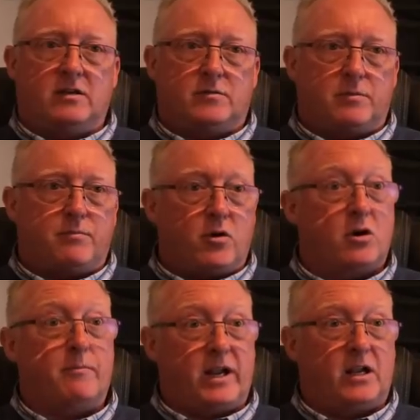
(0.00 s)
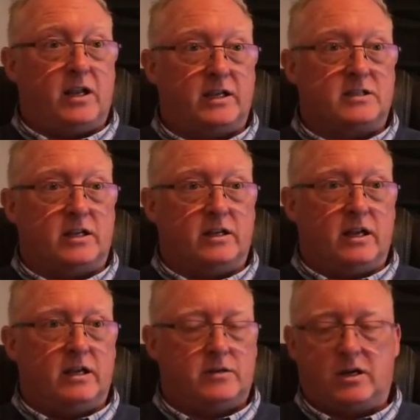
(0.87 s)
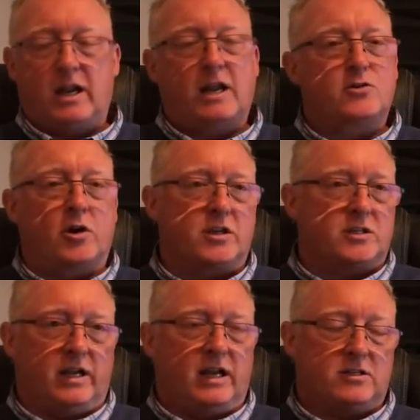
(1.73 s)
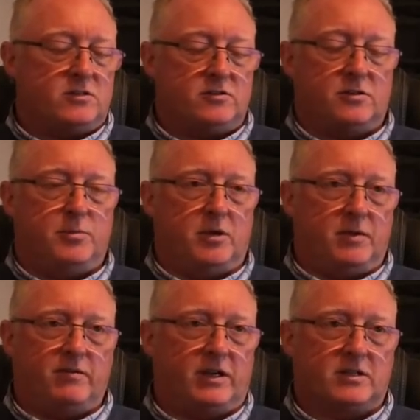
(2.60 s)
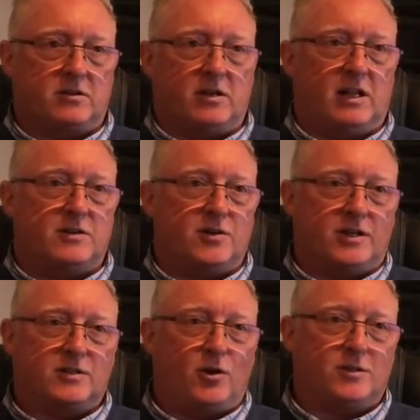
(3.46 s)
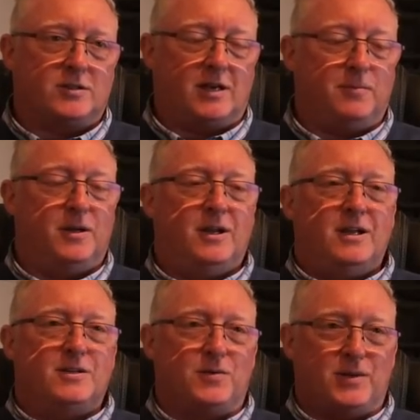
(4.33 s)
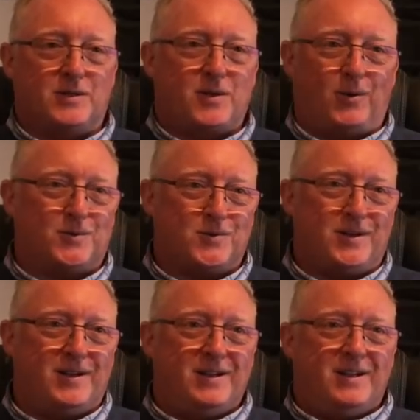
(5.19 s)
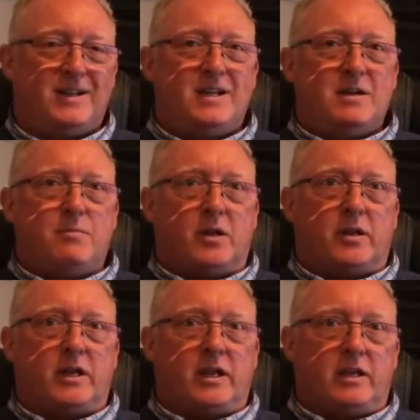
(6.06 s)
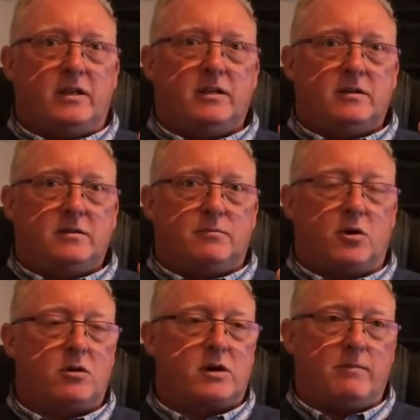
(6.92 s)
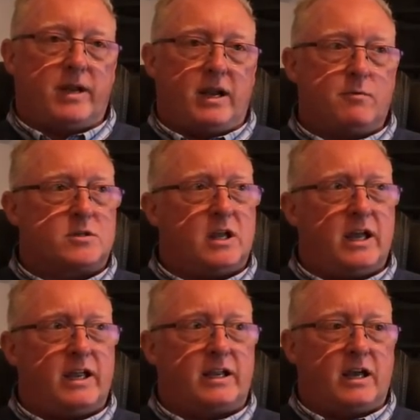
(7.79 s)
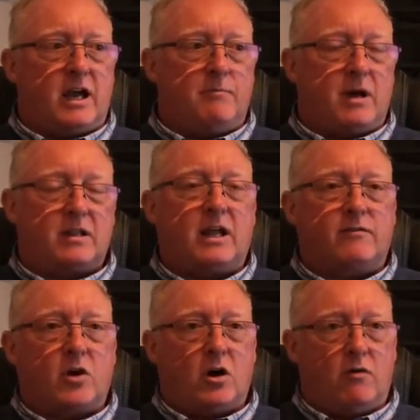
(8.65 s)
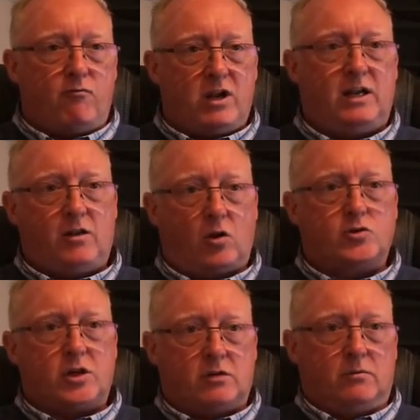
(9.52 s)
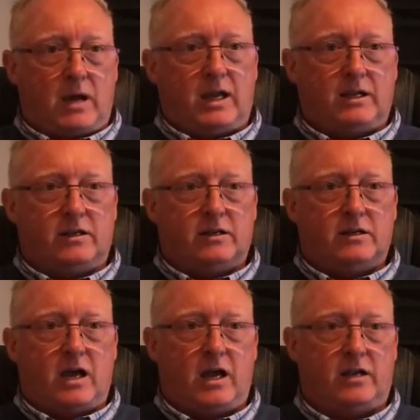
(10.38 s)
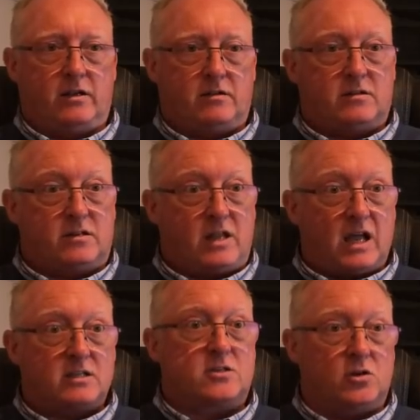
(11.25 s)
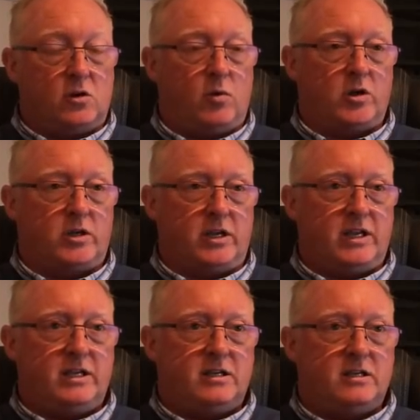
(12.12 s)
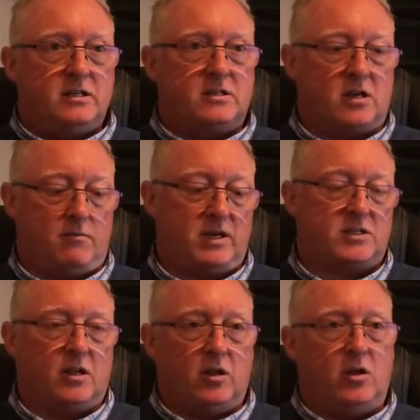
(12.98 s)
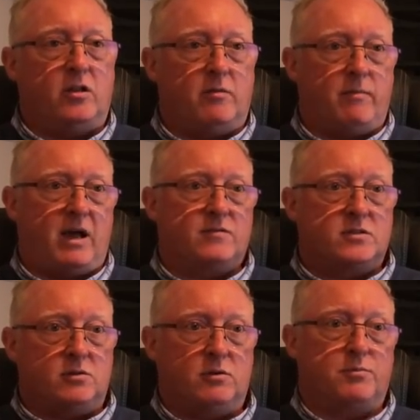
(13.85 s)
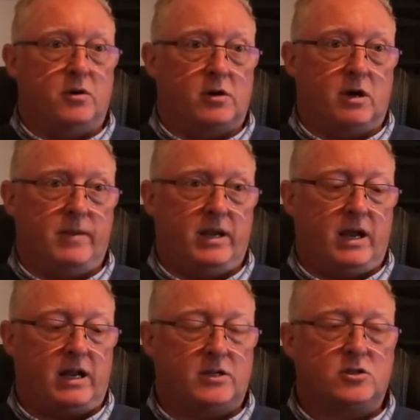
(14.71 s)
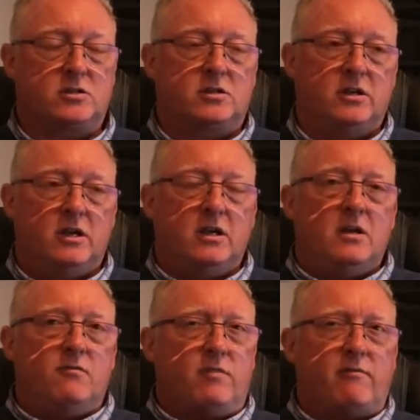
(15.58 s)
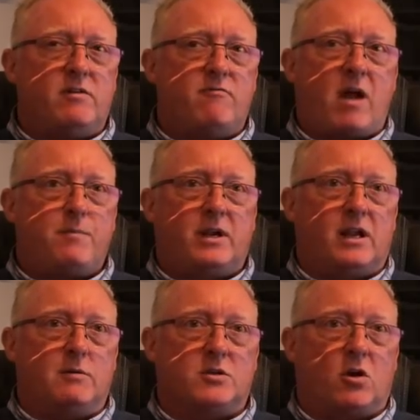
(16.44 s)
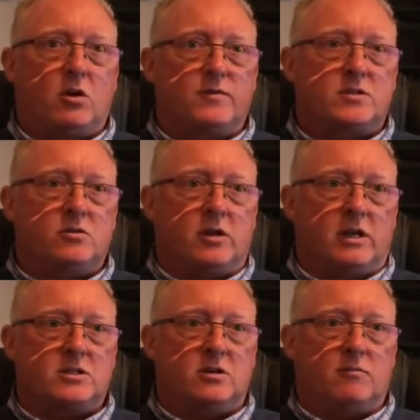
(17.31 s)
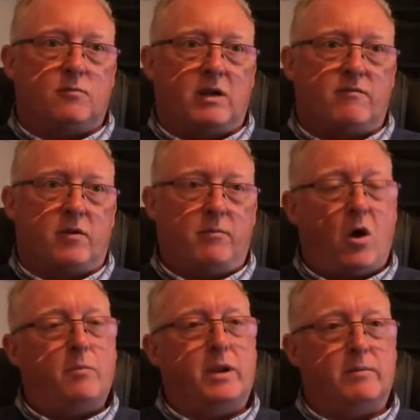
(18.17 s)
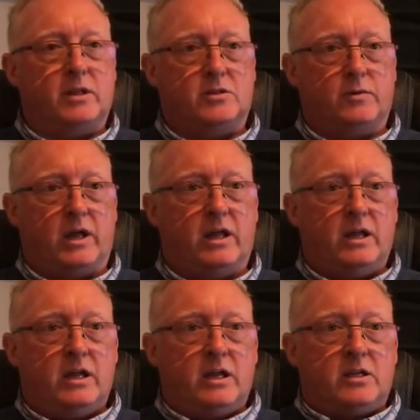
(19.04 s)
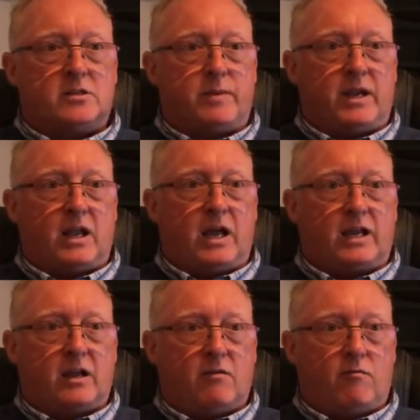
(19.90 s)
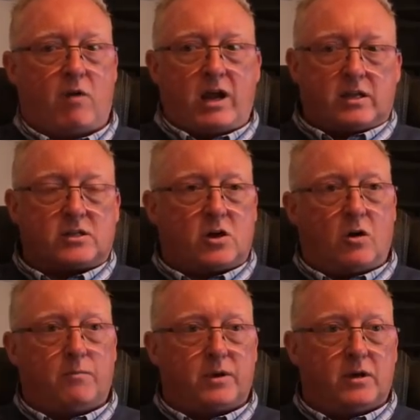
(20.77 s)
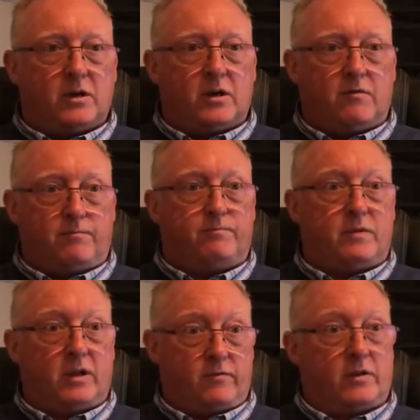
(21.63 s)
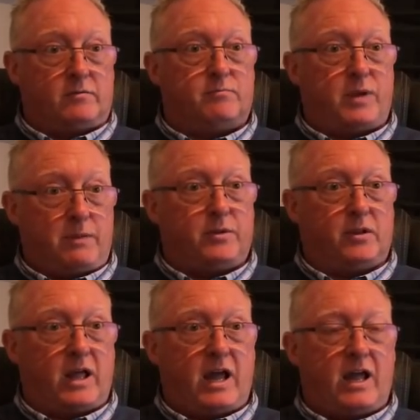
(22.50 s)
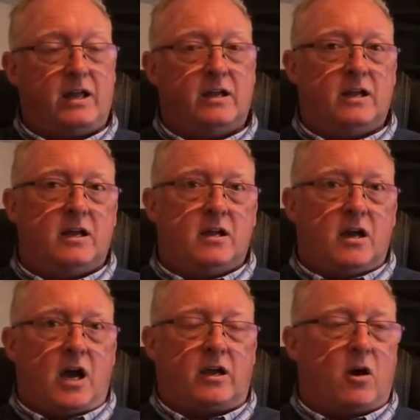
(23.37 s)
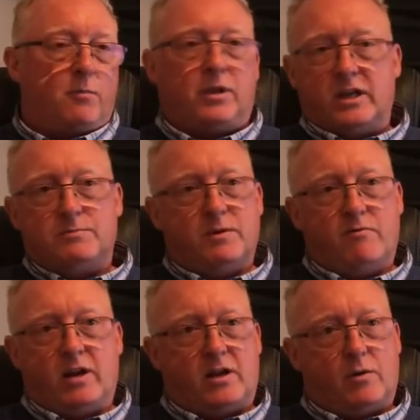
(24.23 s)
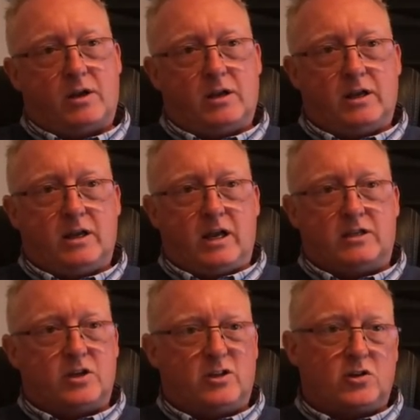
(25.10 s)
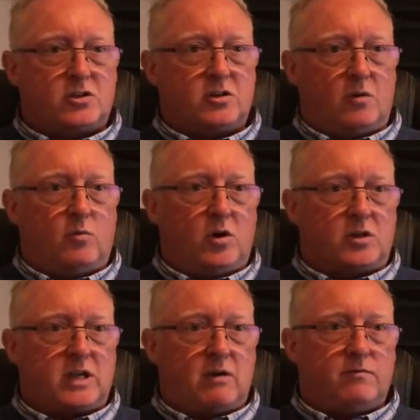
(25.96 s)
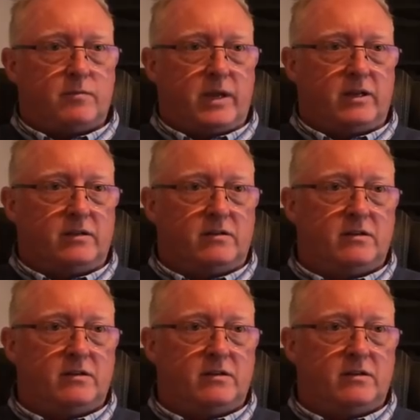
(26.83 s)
the programming clicked, and the electronics didn't. I just used to burn my fingers on the electronics all the time, doing the soldering. But the programming, it was like, I think I've got a really logical mind, and that's sort of what you need. So I managed to learn the maths, do the programming, and I just, very rapidly, it was all of a sudden, I sort of went from not being able to do it to being like right at the top of the people there, and got a placement really quickly. And so it just sort of worked out for me, and